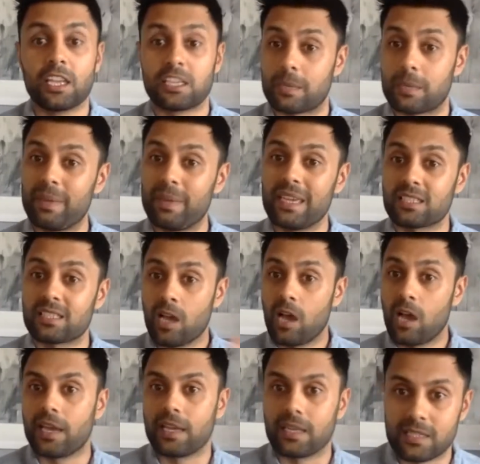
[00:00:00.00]
to be
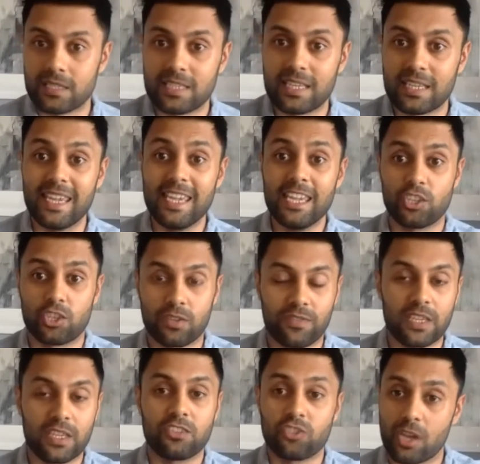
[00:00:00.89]
assigned to each
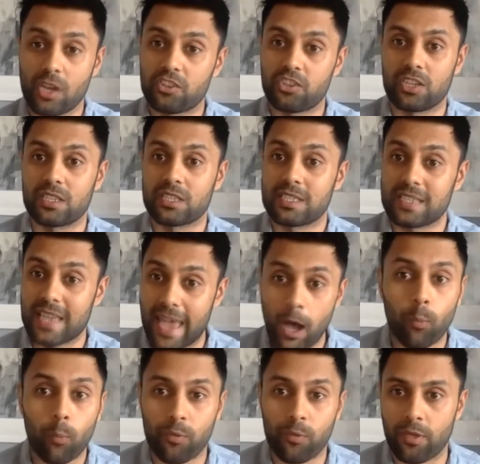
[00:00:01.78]
of these judges to
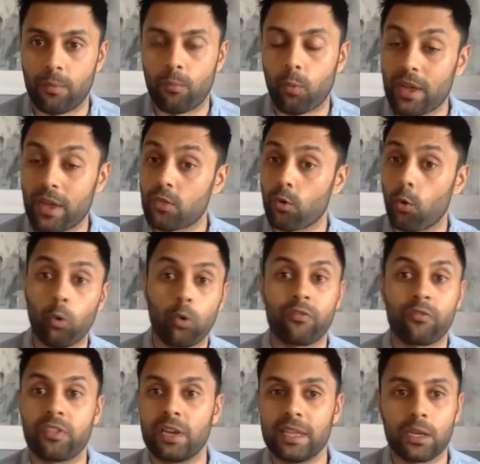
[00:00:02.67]
help them with all
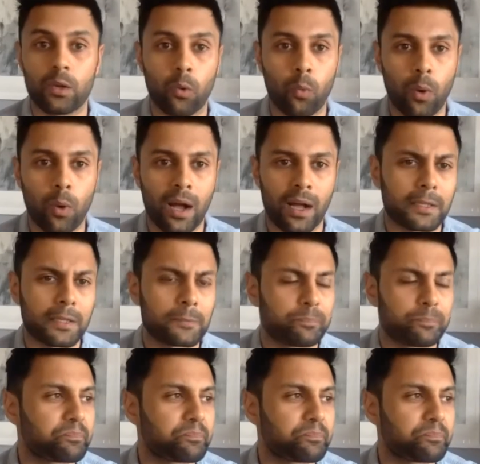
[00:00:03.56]
of the legal work.